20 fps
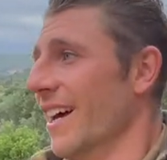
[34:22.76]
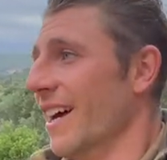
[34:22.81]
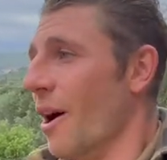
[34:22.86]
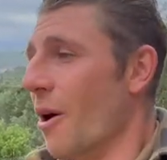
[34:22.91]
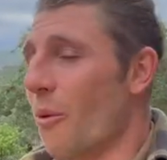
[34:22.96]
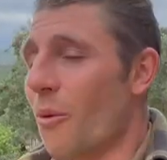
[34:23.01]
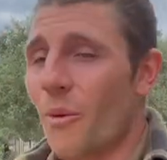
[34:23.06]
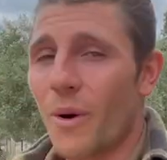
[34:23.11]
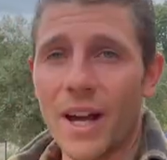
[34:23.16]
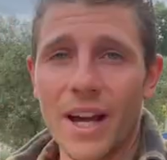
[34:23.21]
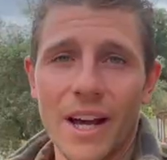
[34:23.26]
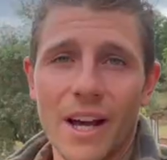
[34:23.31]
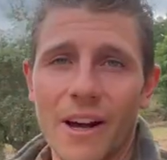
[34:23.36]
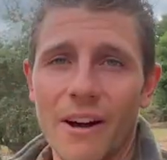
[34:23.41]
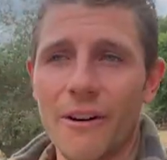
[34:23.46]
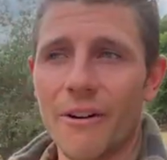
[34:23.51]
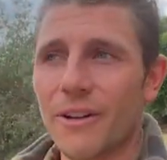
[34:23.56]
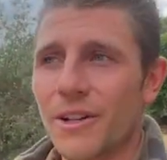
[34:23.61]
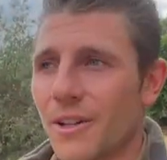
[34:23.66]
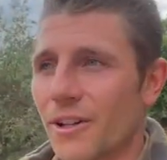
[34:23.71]
a
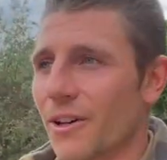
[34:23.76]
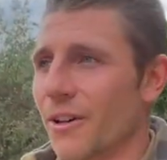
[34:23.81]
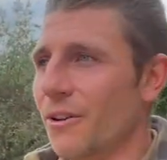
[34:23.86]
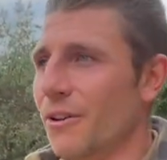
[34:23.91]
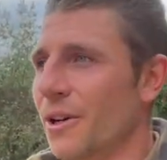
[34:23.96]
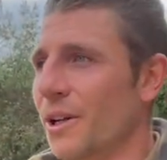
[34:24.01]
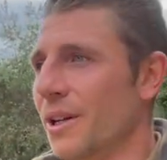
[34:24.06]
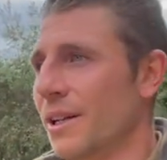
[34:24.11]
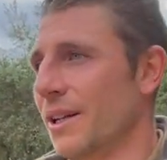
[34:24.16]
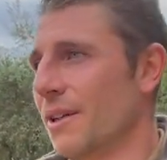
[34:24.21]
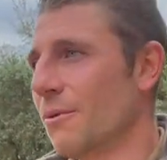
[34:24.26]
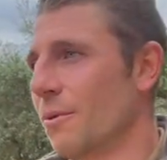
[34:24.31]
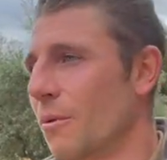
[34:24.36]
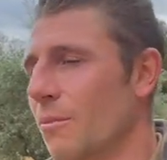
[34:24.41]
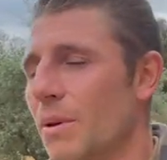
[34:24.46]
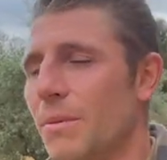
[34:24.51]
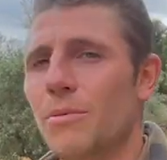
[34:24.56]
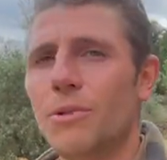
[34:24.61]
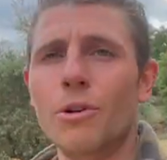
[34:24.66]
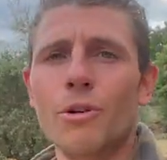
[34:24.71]
well, you know, it will
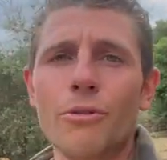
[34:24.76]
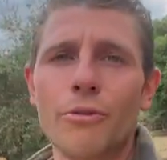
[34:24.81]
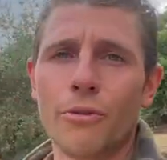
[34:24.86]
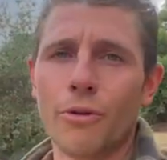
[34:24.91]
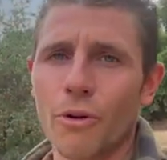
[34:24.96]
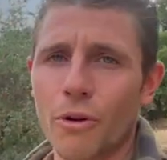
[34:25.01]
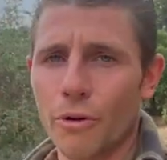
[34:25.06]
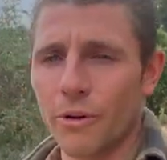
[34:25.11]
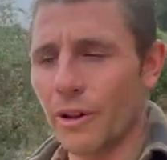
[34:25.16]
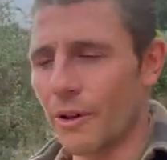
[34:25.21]
be beautiful.